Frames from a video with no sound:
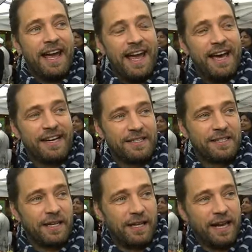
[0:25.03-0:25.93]

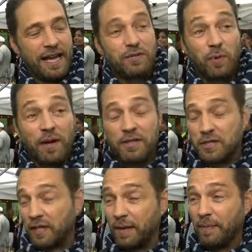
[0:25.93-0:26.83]
as uh, as one of the
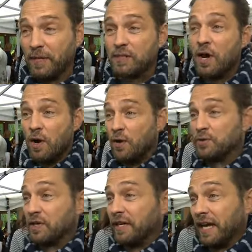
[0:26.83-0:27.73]
celebrities
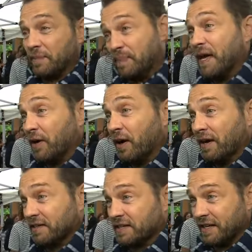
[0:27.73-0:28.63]
who's going to get bid
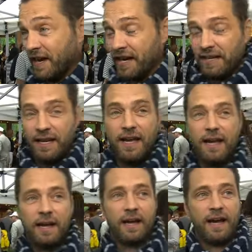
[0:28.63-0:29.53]
on tonight
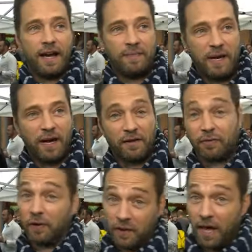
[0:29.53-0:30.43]
and bid on
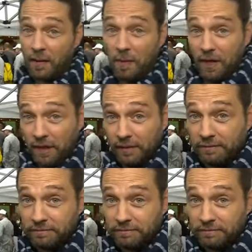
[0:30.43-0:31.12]
for a lot of money